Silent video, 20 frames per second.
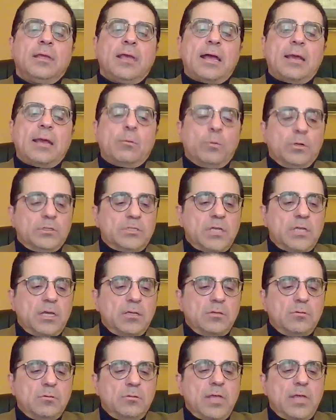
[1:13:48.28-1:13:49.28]
I will tell
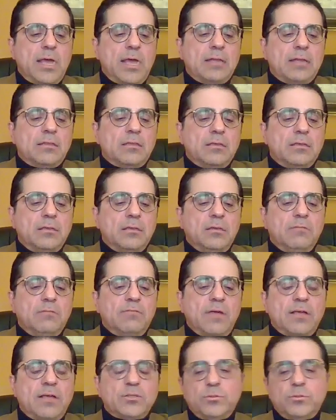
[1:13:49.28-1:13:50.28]
you that the
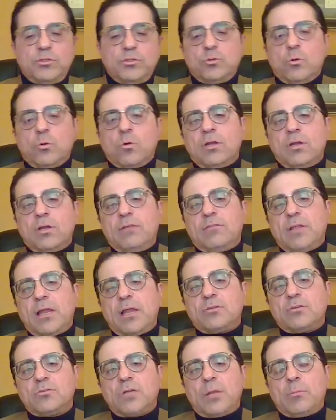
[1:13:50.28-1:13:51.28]
vast majority of the
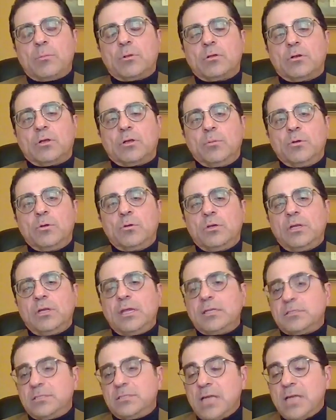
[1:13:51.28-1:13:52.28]
astronomical community
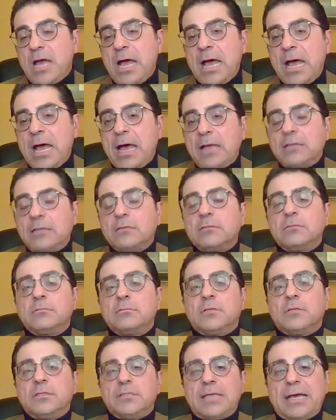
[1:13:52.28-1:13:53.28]
has not
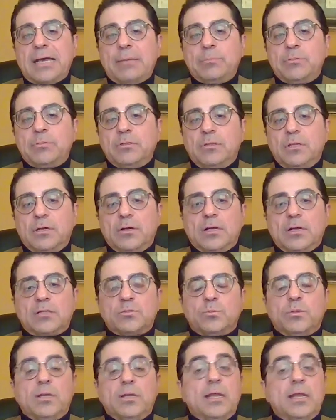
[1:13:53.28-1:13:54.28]
adopted their
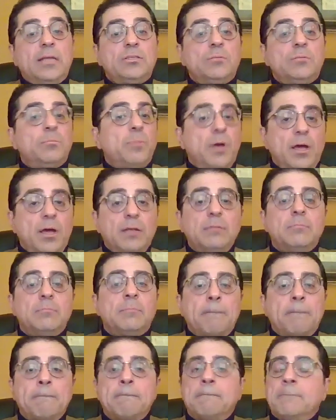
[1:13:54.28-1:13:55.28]
explanation, but
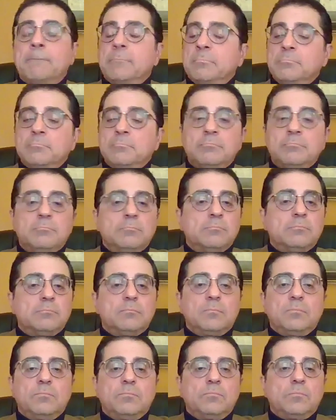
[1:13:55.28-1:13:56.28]

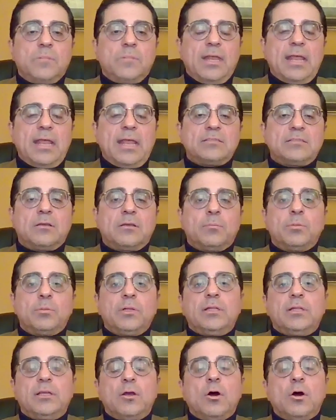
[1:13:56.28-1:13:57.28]
it hasn't
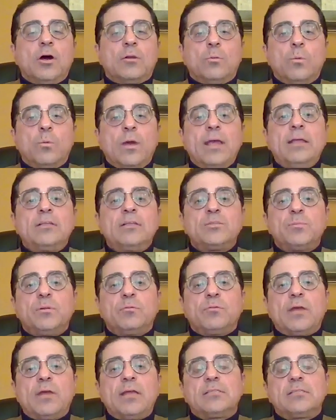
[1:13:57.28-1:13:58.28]
completely gone away. It's been
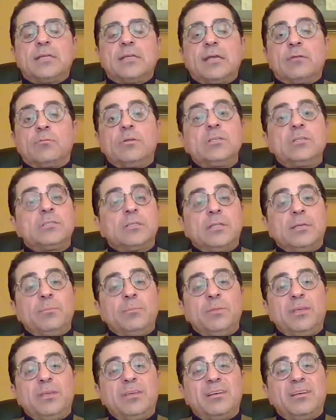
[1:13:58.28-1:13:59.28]
raised again recently
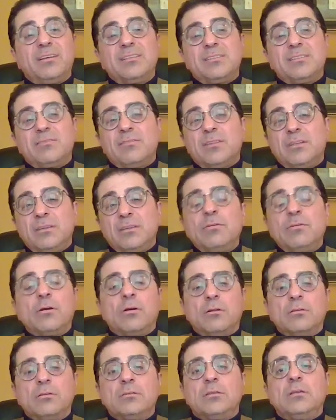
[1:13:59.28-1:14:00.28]
because of the
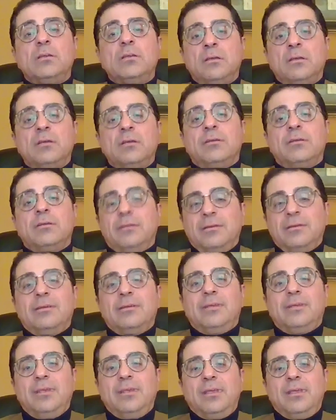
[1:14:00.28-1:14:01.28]
difficulty
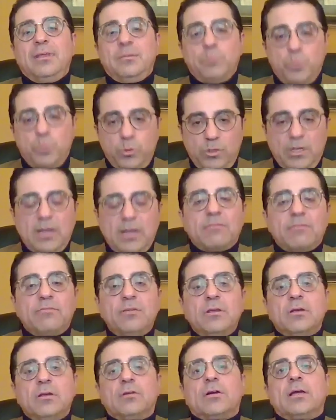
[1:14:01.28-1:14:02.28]
in putting our
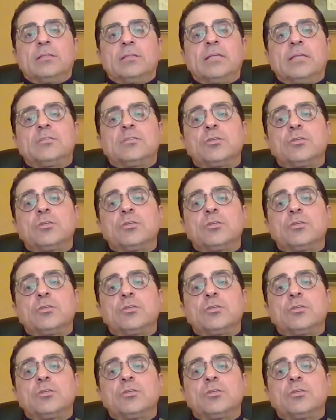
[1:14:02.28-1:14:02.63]
finger on that.